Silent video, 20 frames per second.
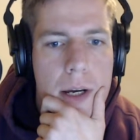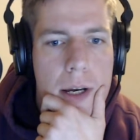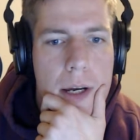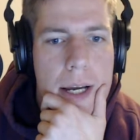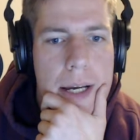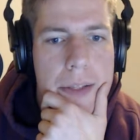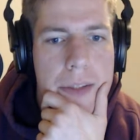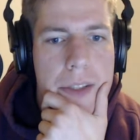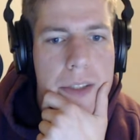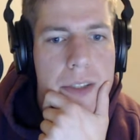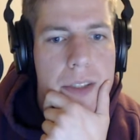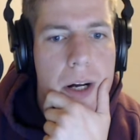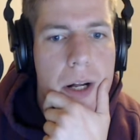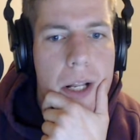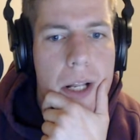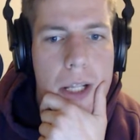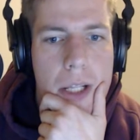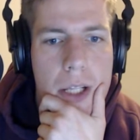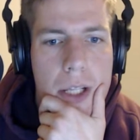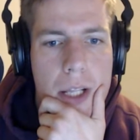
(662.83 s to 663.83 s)
and there's a
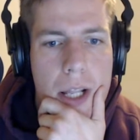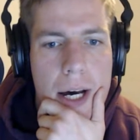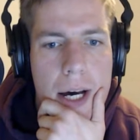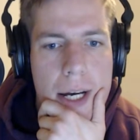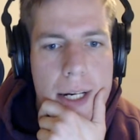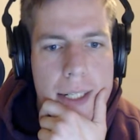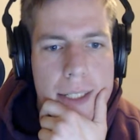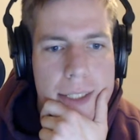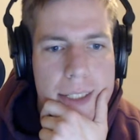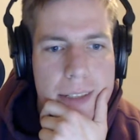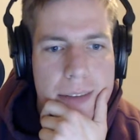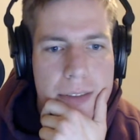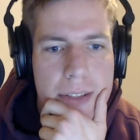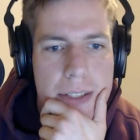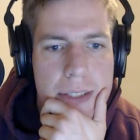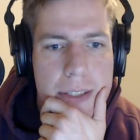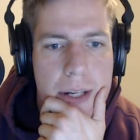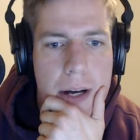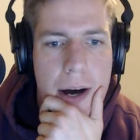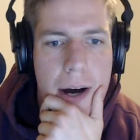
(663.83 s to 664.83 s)
lot of
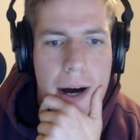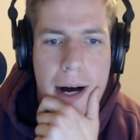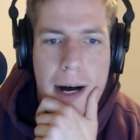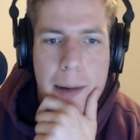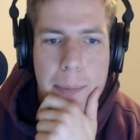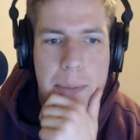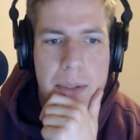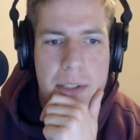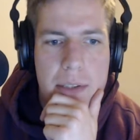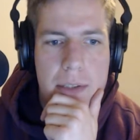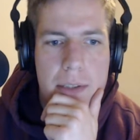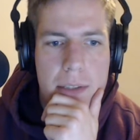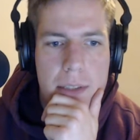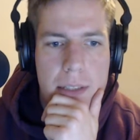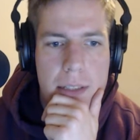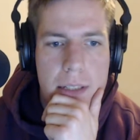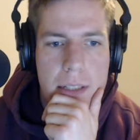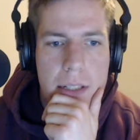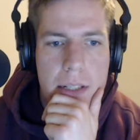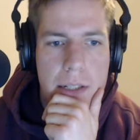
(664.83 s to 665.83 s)
different options
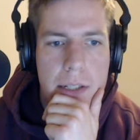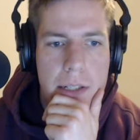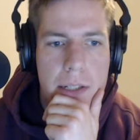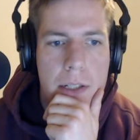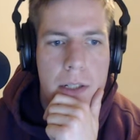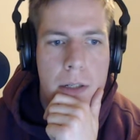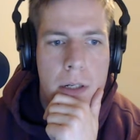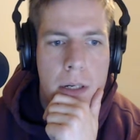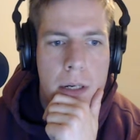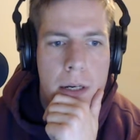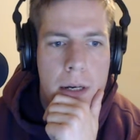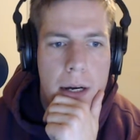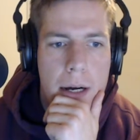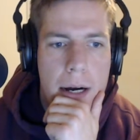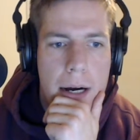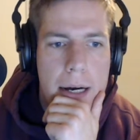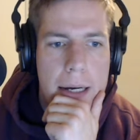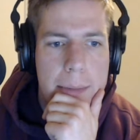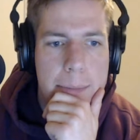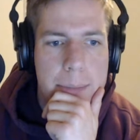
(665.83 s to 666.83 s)
in here.
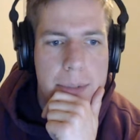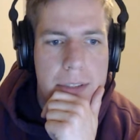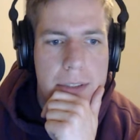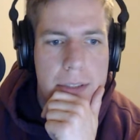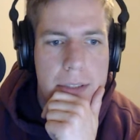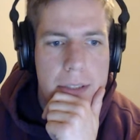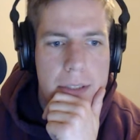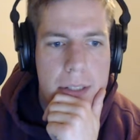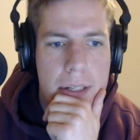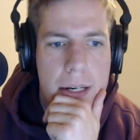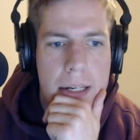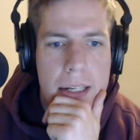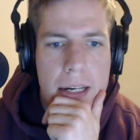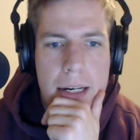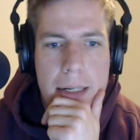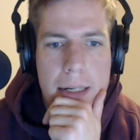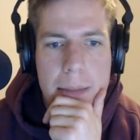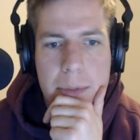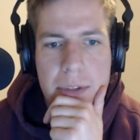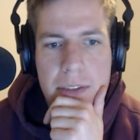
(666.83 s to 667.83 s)
I'm
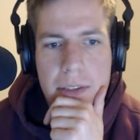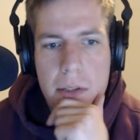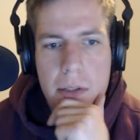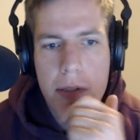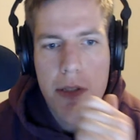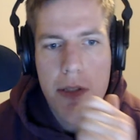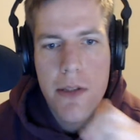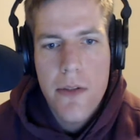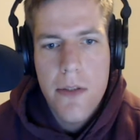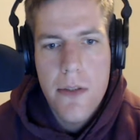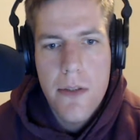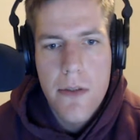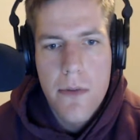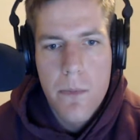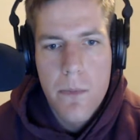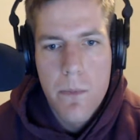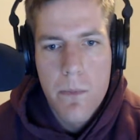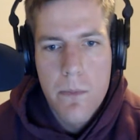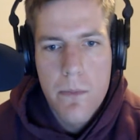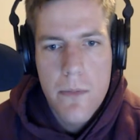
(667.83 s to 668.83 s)
still a little
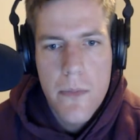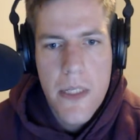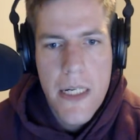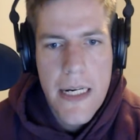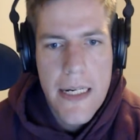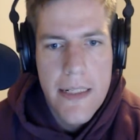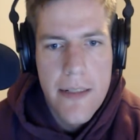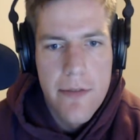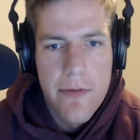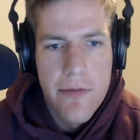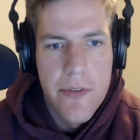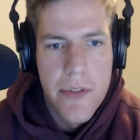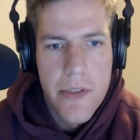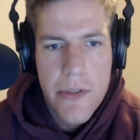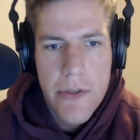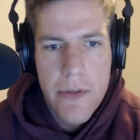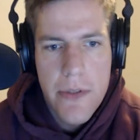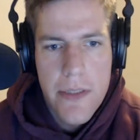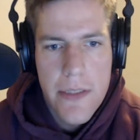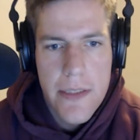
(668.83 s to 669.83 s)
kind of
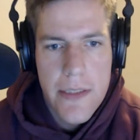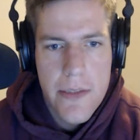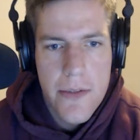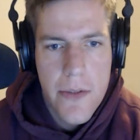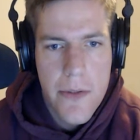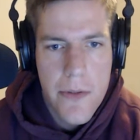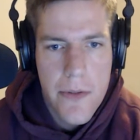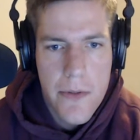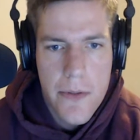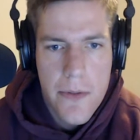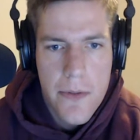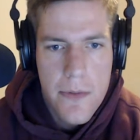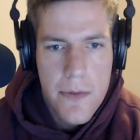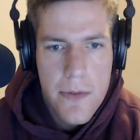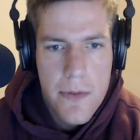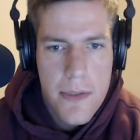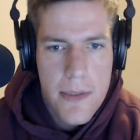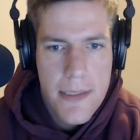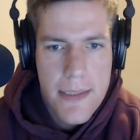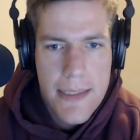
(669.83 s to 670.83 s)
new to this whole
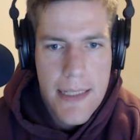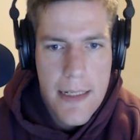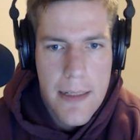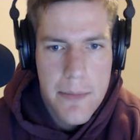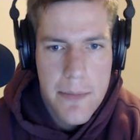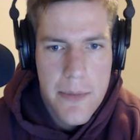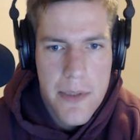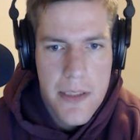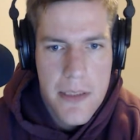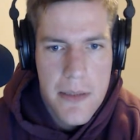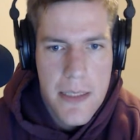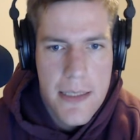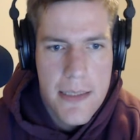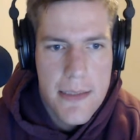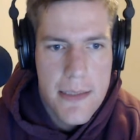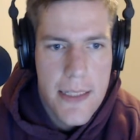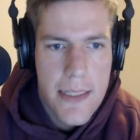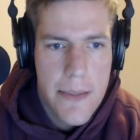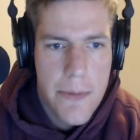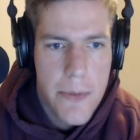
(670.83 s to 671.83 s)
setup just
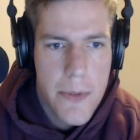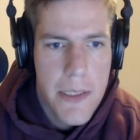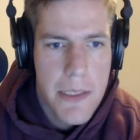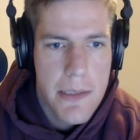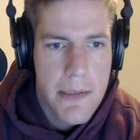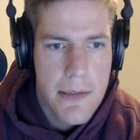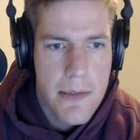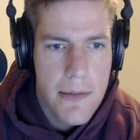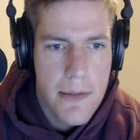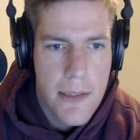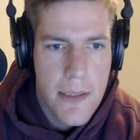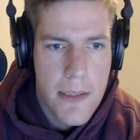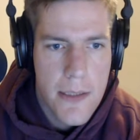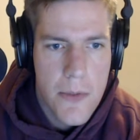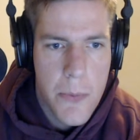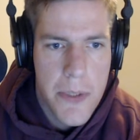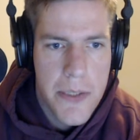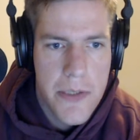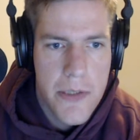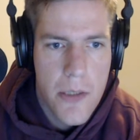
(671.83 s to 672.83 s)
because I recently
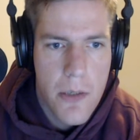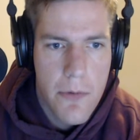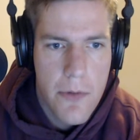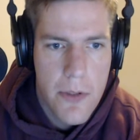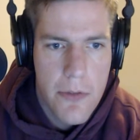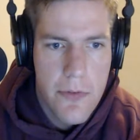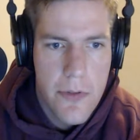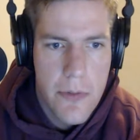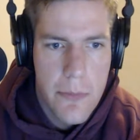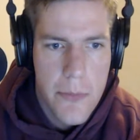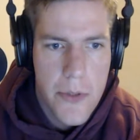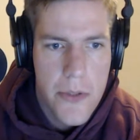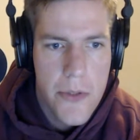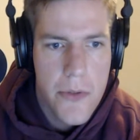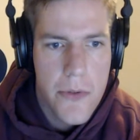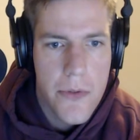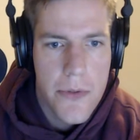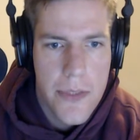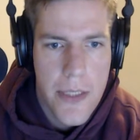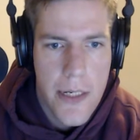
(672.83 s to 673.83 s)
switched over from
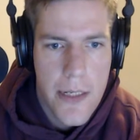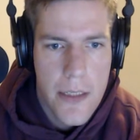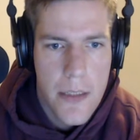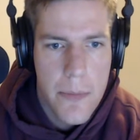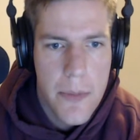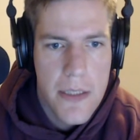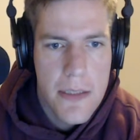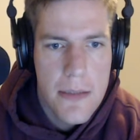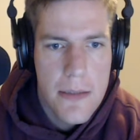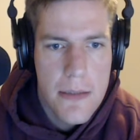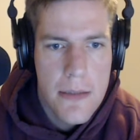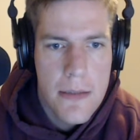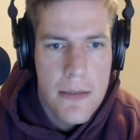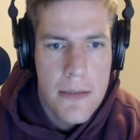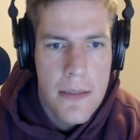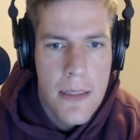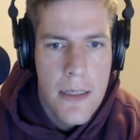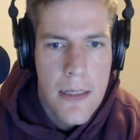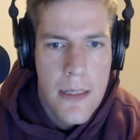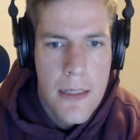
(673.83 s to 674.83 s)
Google Documents,
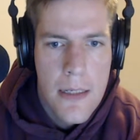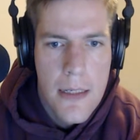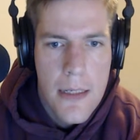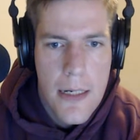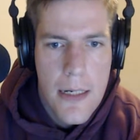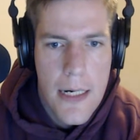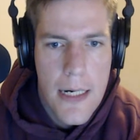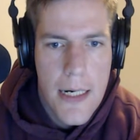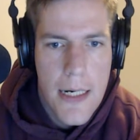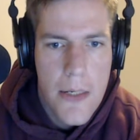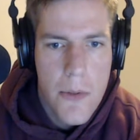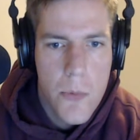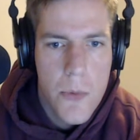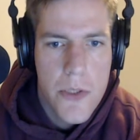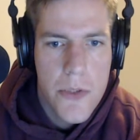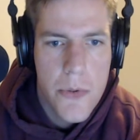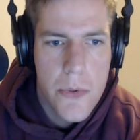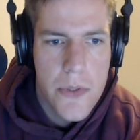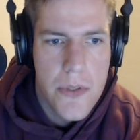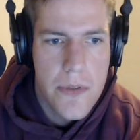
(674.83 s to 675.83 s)

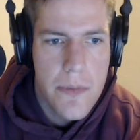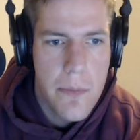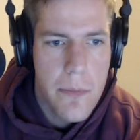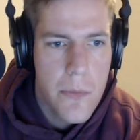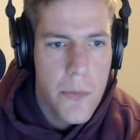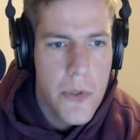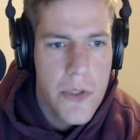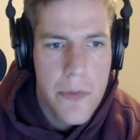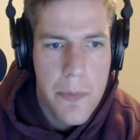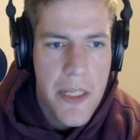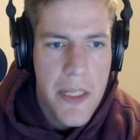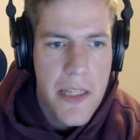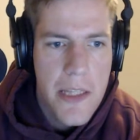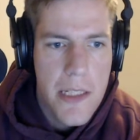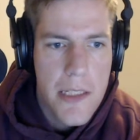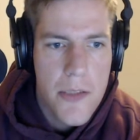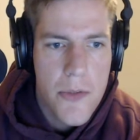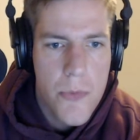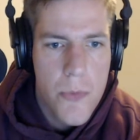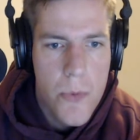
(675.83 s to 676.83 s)
which made
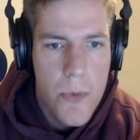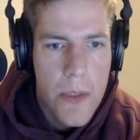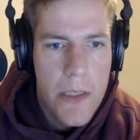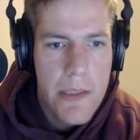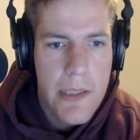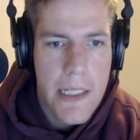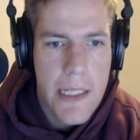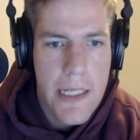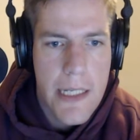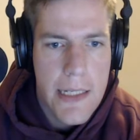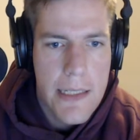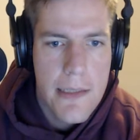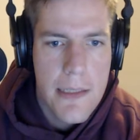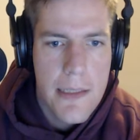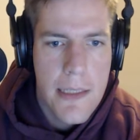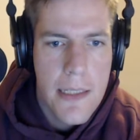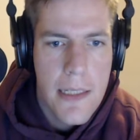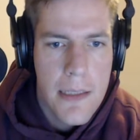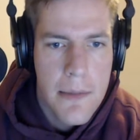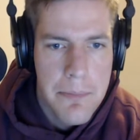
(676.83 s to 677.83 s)
things really
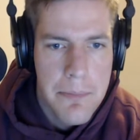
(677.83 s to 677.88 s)
easy.